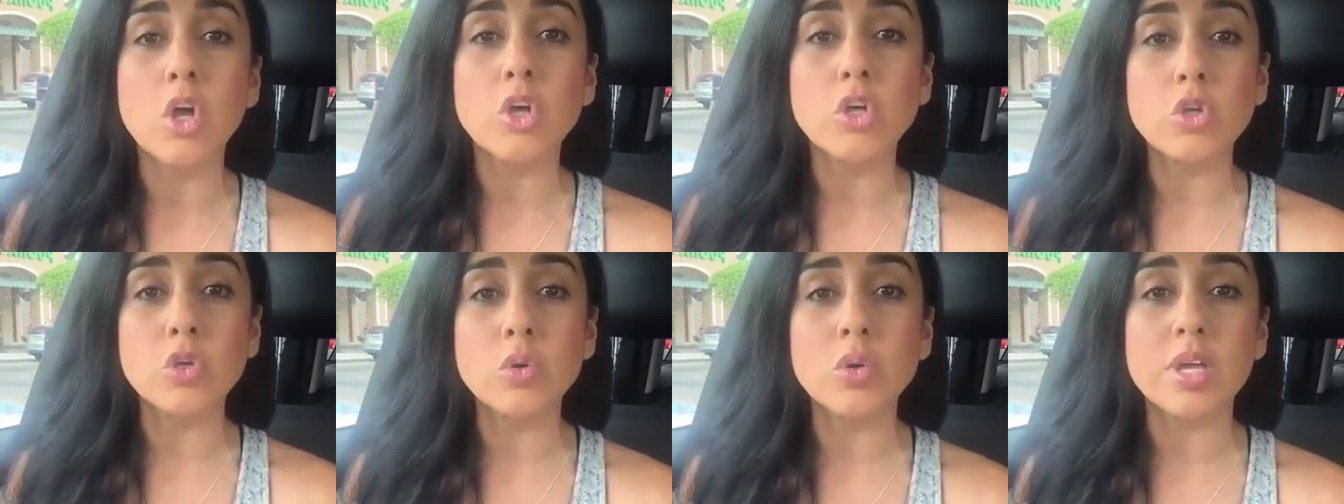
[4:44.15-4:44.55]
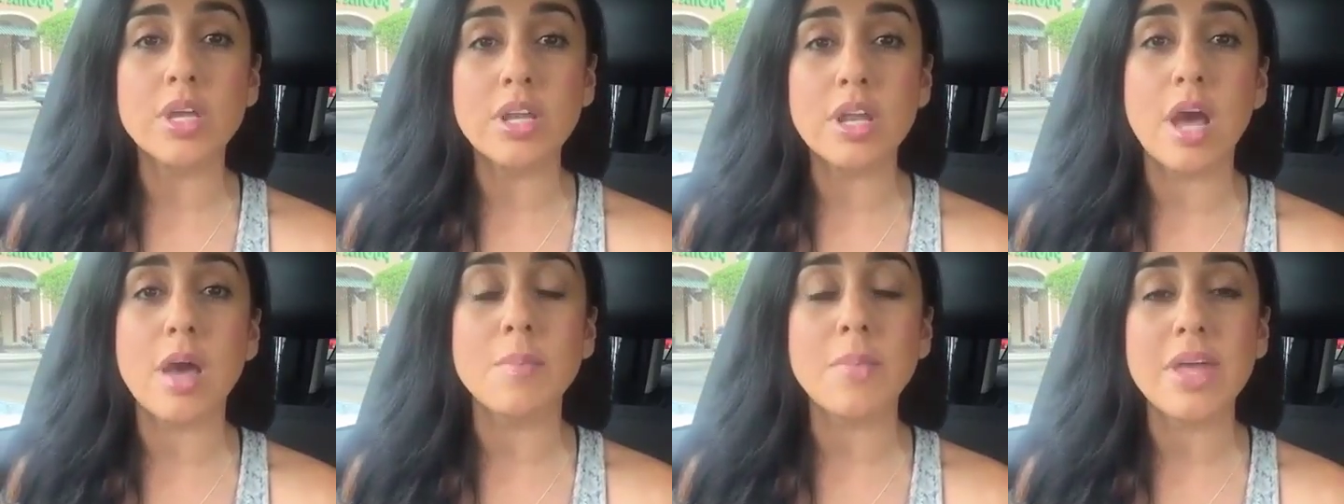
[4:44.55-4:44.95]
You
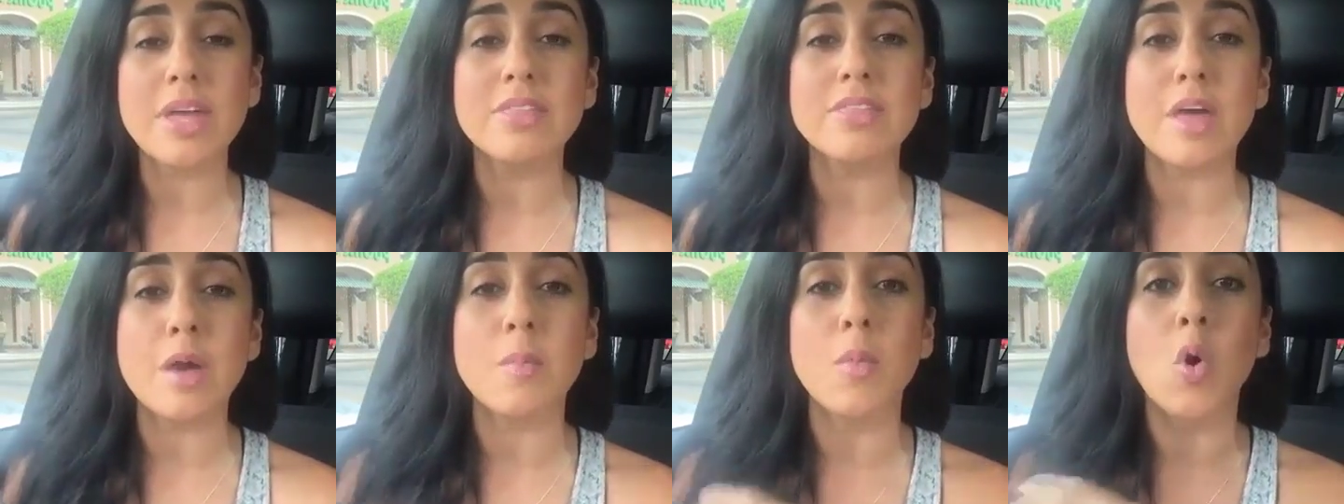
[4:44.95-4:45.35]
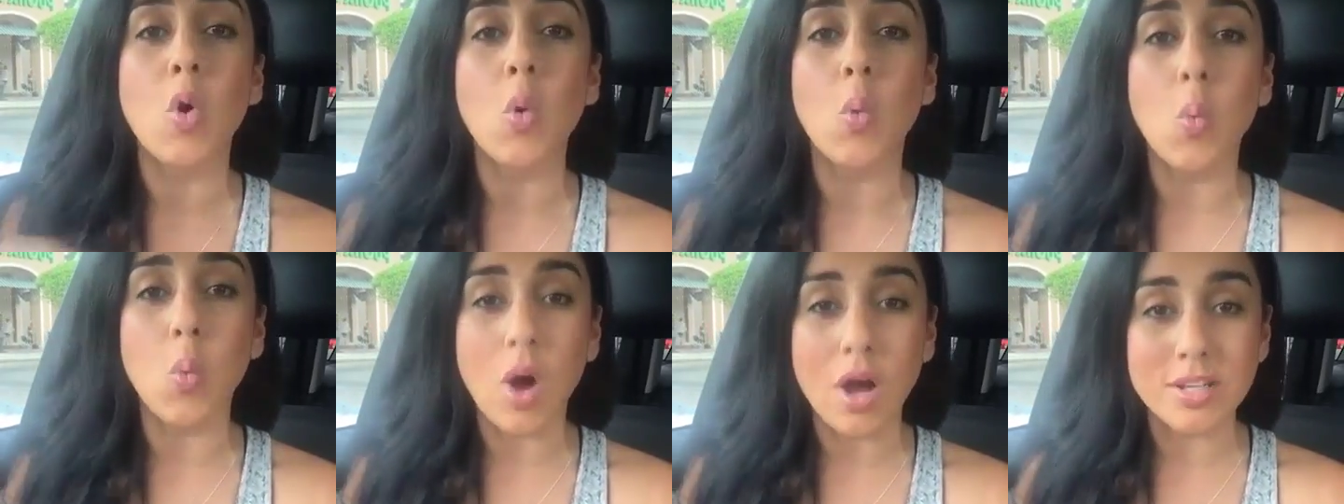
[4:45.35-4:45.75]
cannot make them
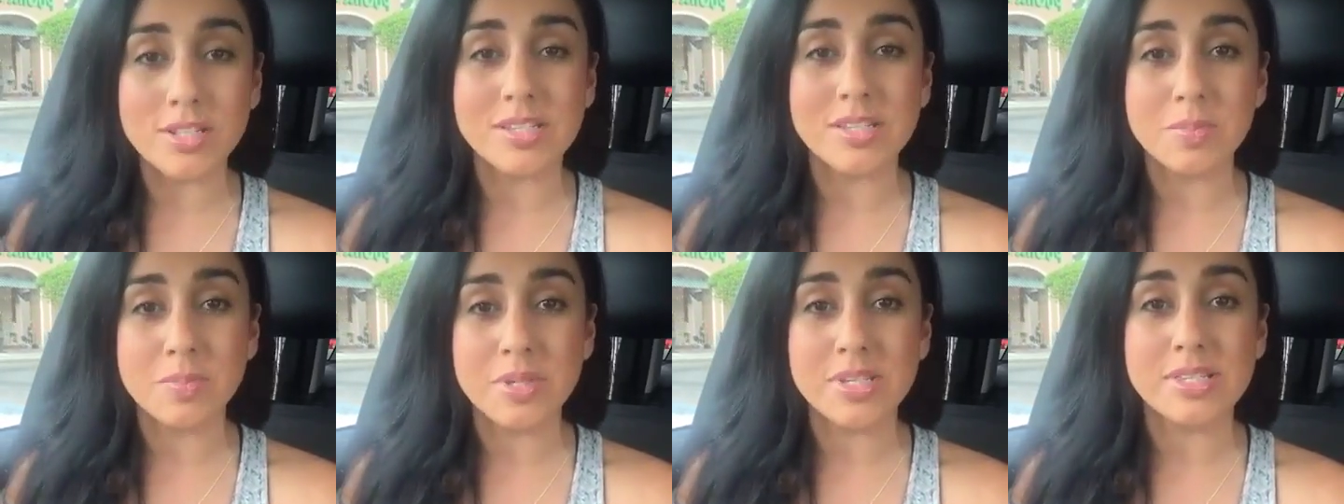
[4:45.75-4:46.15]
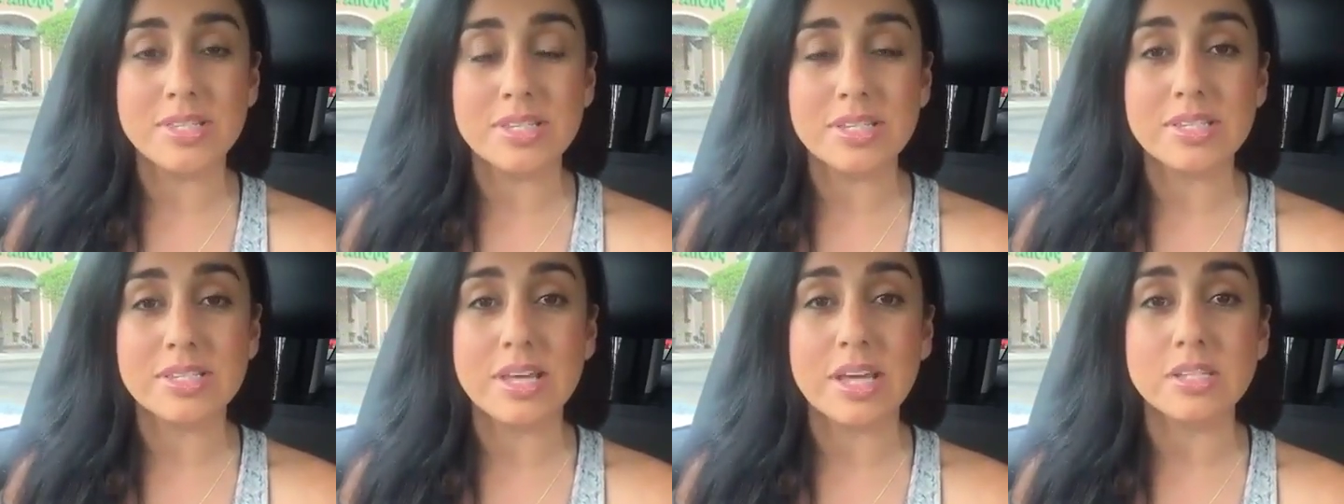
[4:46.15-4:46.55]
want to be
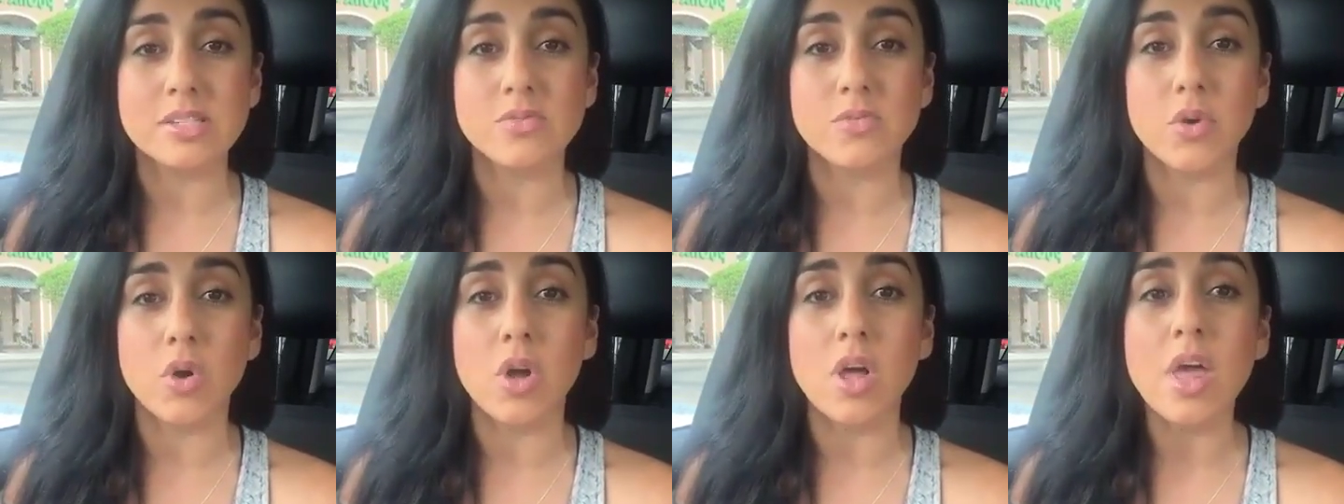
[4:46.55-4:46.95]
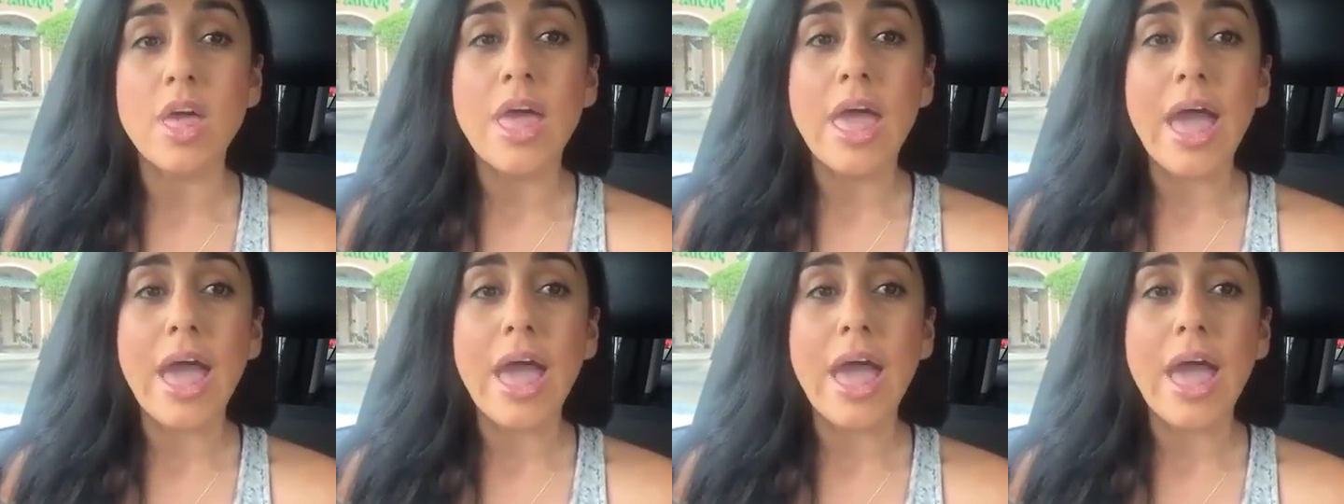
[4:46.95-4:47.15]
successful.